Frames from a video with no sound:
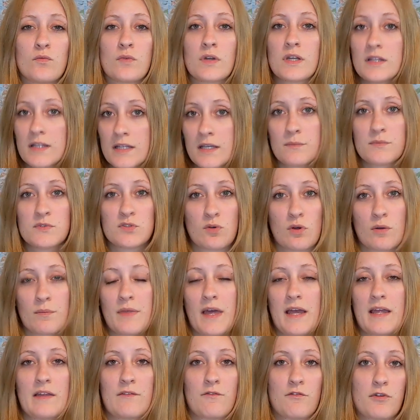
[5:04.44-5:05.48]
really absorb
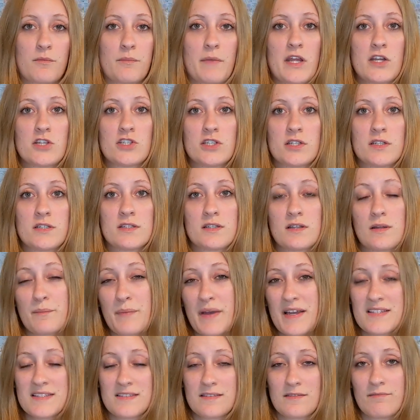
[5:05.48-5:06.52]
that information to the
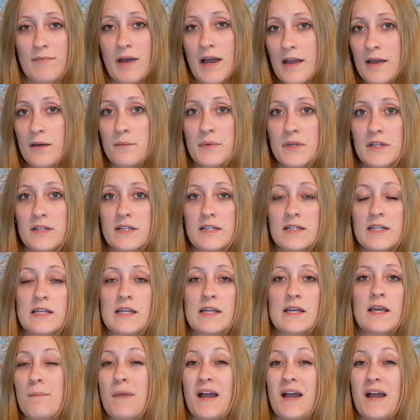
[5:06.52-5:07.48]
best of my ability.